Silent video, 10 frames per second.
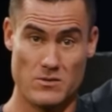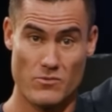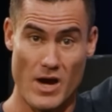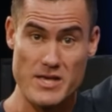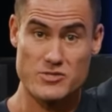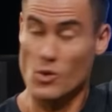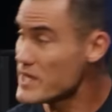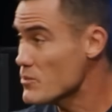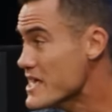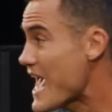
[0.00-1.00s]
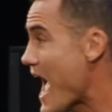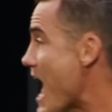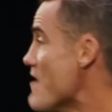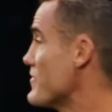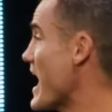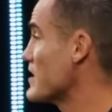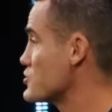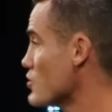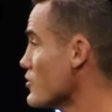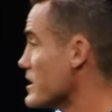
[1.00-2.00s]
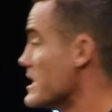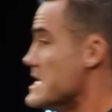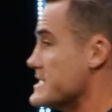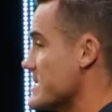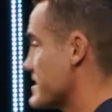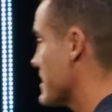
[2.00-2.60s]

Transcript: right? So we have that journey. It says